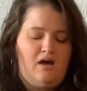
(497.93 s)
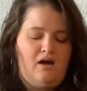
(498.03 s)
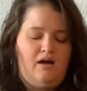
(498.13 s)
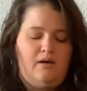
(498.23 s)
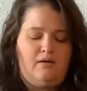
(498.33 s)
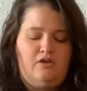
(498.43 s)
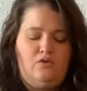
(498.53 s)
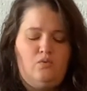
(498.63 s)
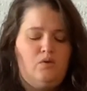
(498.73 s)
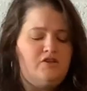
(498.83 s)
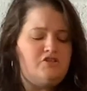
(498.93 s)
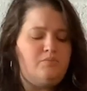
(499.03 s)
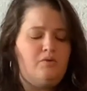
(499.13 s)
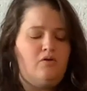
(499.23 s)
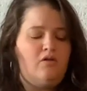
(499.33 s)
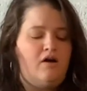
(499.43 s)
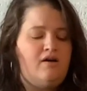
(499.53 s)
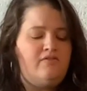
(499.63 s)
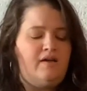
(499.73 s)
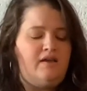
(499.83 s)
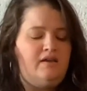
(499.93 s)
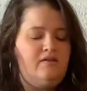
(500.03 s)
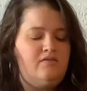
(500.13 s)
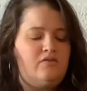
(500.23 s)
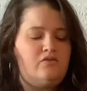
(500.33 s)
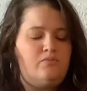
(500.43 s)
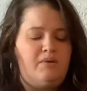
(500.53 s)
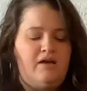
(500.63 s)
You want to pull off any of those